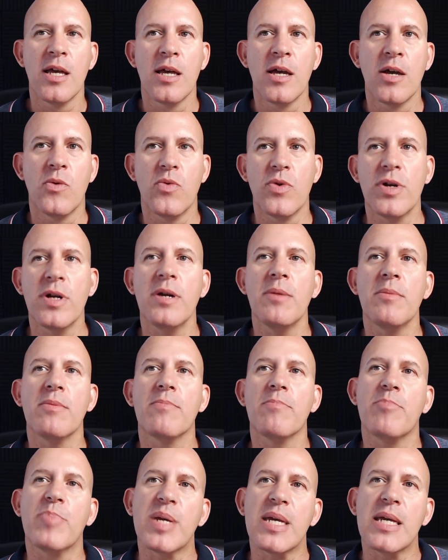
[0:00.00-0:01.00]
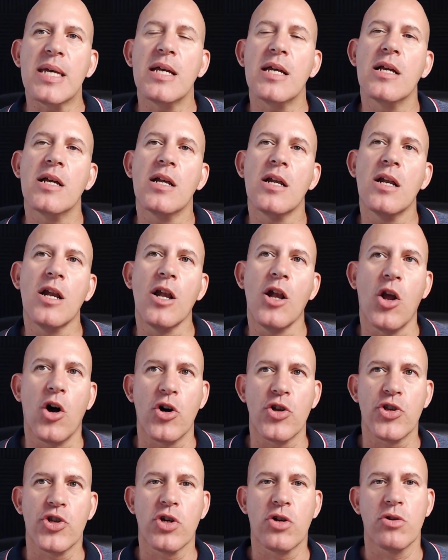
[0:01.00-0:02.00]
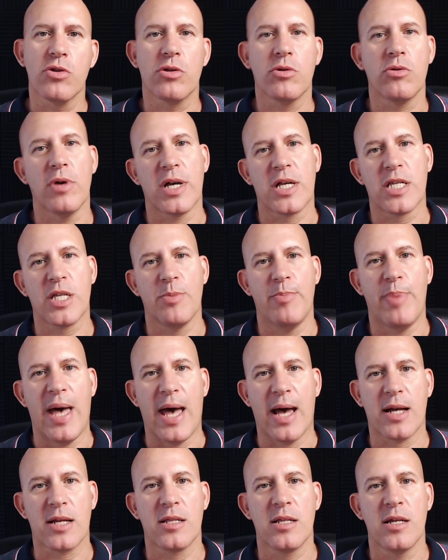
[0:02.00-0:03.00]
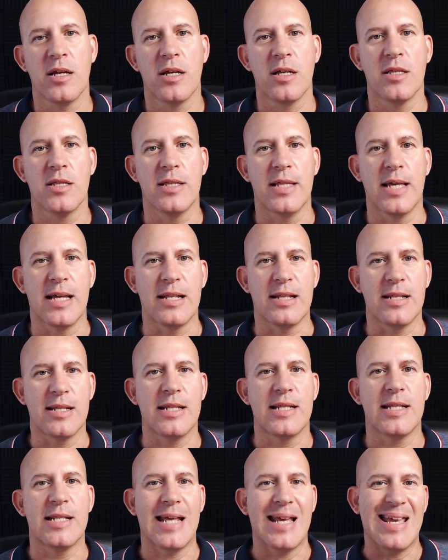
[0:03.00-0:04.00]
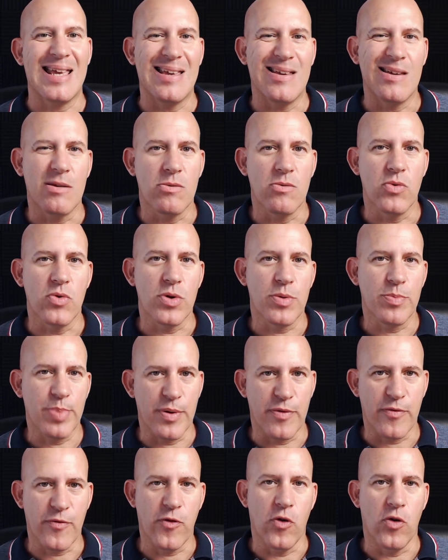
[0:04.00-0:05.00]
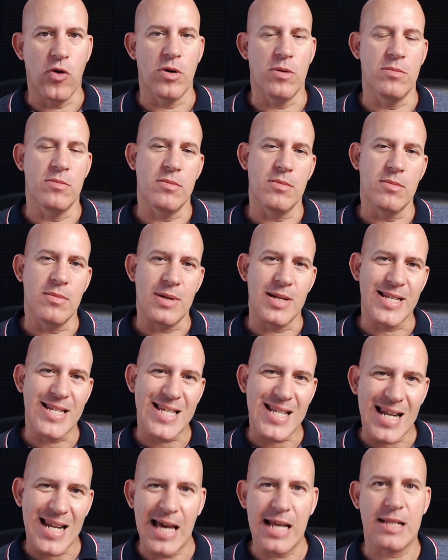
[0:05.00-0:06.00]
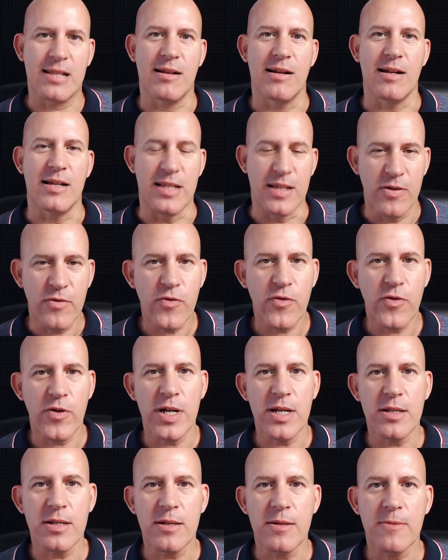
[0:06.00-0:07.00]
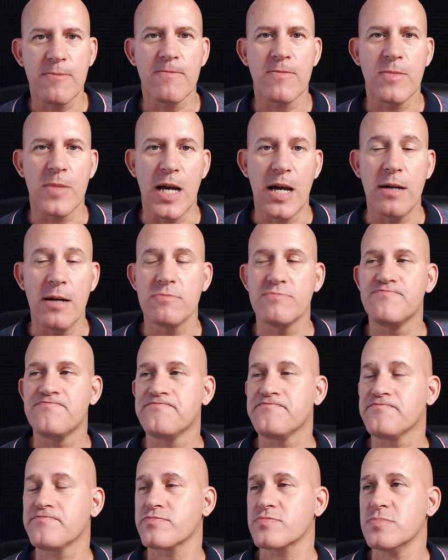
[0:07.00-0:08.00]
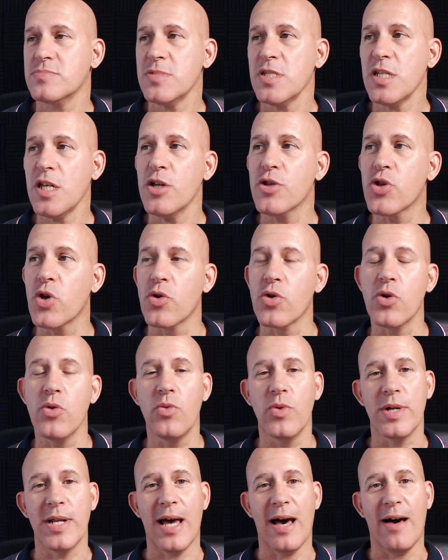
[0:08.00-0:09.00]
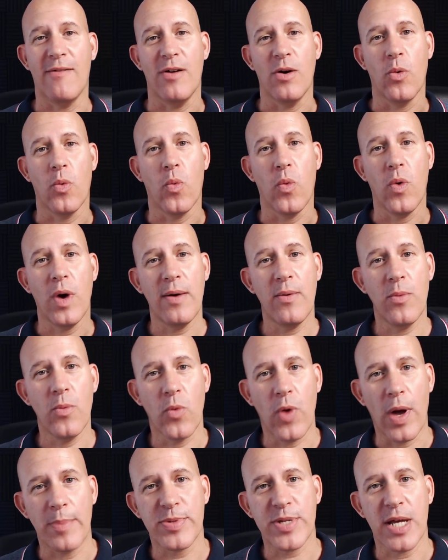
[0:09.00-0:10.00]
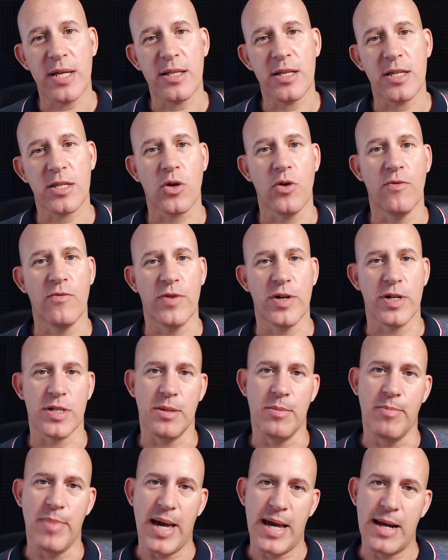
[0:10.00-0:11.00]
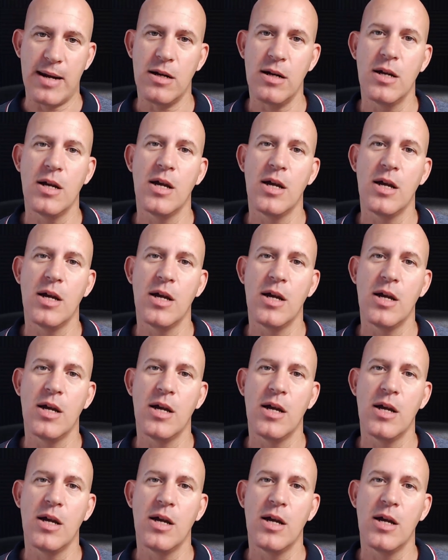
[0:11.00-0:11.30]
Wouldn't it be logical to expect that they would perform slightly different? Yeah. So you will have one website is converting better,